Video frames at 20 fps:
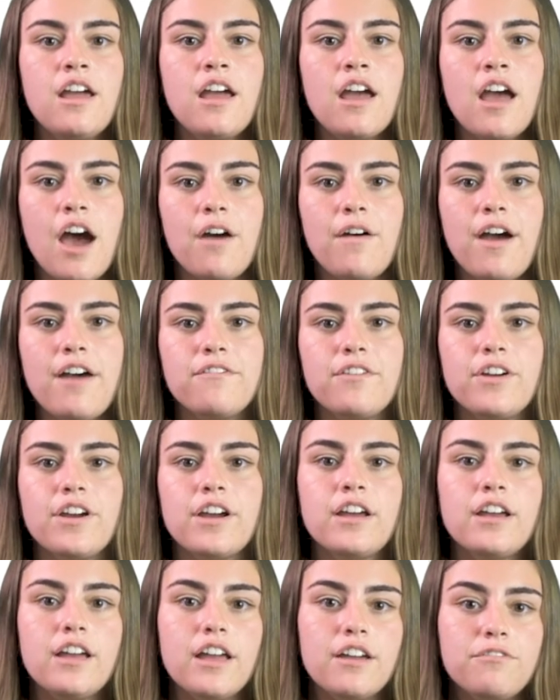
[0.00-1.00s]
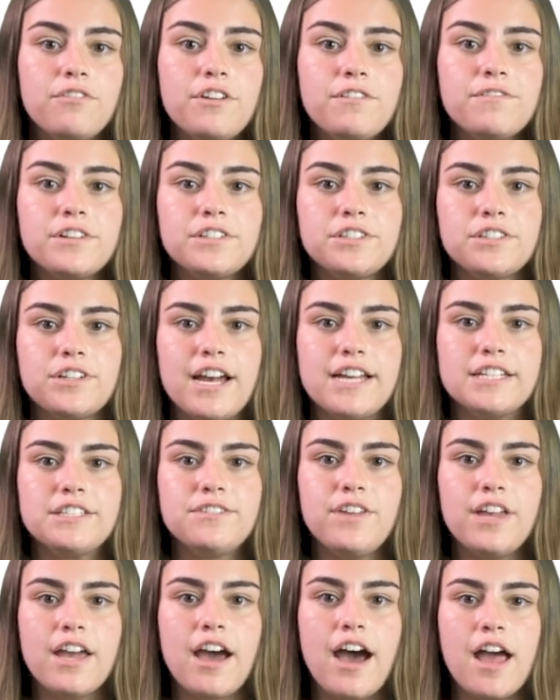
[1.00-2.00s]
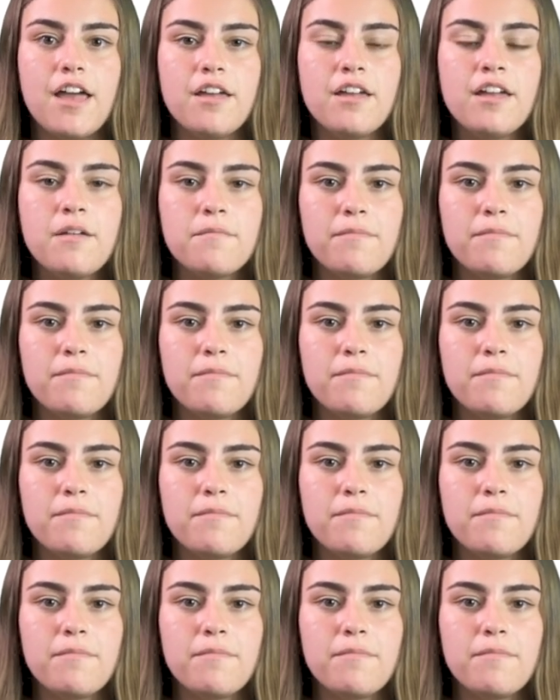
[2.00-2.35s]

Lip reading: However, if we filter SVI